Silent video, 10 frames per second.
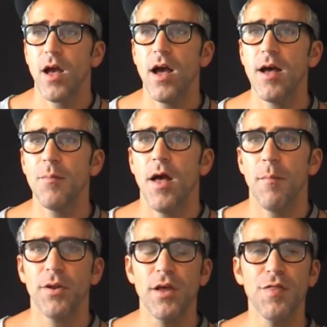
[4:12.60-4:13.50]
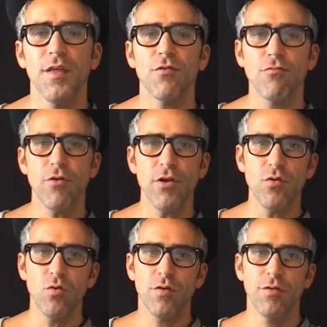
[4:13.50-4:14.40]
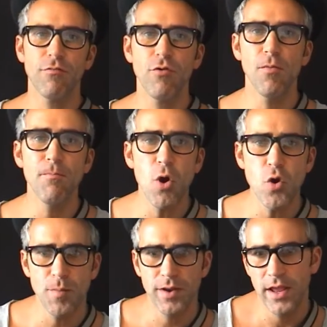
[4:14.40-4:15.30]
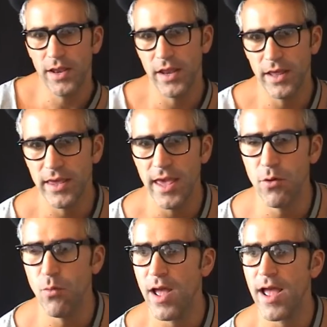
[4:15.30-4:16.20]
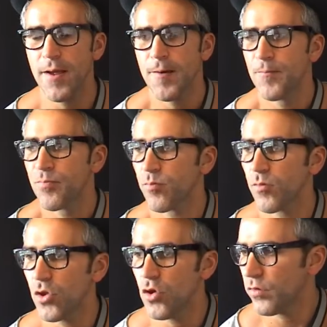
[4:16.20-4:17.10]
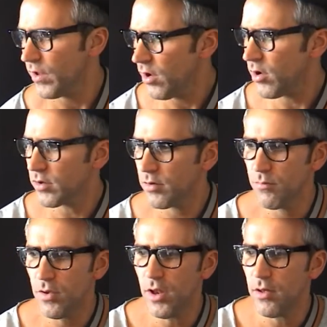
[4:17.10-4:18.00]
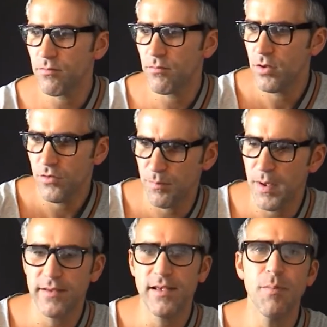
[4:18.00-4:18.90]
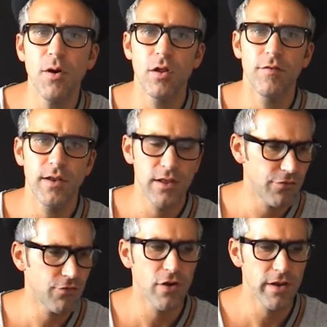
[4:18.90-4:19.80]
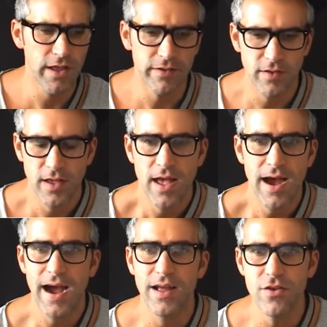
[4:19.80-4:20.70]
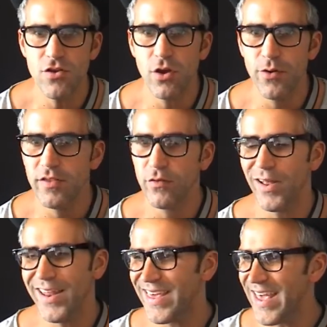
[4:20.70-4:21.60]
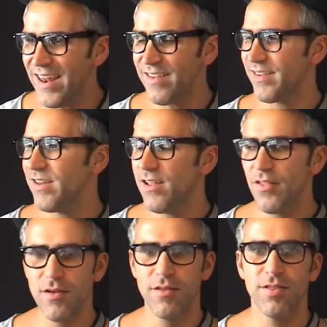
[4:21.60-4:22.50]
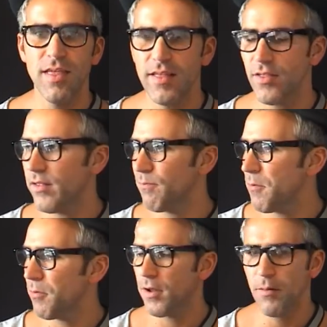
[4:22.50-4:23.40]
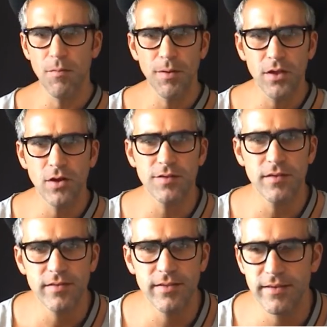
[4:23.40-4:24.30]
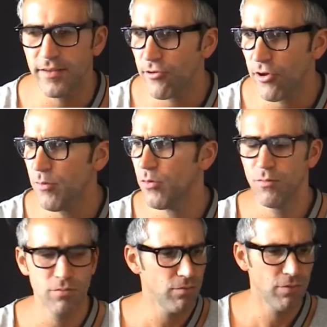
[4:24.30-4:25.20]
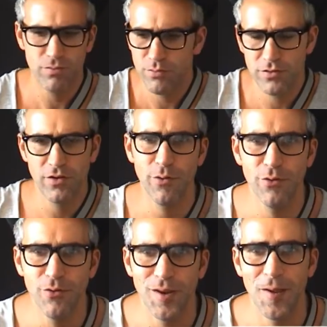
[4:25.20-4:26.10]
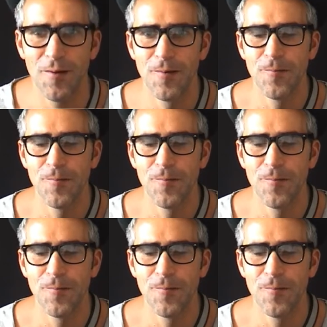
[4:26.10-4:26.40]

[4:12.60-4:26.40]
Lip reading: but I think the real moment in a gig where you say, oh, come, just pass that bottle over, let's try this. And then you go into it. And again, it's another thing that people are like, oh my god, that's incredible. What's going on here?